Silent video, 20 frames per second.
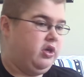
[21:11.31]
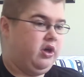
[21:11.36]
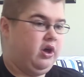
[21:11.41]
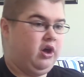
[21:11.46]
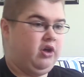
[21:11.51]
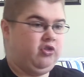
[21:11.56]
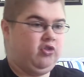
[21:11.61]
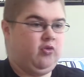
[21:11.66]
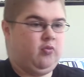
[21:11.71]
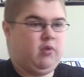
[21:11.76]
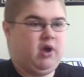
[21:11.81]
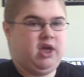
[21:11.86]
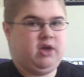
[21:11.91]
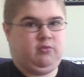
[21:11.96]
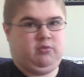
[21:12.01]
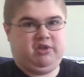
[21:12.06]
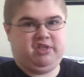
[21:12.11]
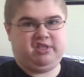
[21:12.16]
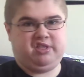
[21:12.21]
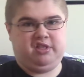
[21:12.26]
the way
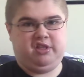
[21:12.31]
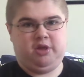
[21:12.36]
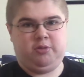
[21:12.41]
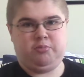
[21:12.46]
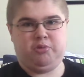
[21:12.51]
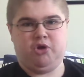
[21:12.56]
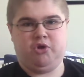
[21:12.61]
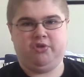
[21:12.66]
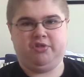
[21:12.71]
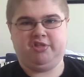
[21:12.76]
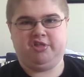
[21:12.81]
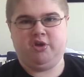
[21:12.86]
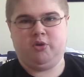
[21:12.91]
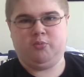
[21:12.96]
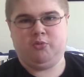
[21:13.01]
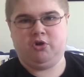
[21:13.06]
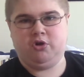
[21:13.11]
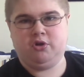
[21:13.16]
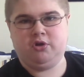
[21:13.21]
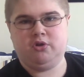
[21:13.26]
we sleep all
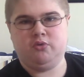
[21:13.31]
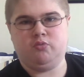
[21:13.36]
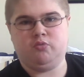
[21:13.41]
summer.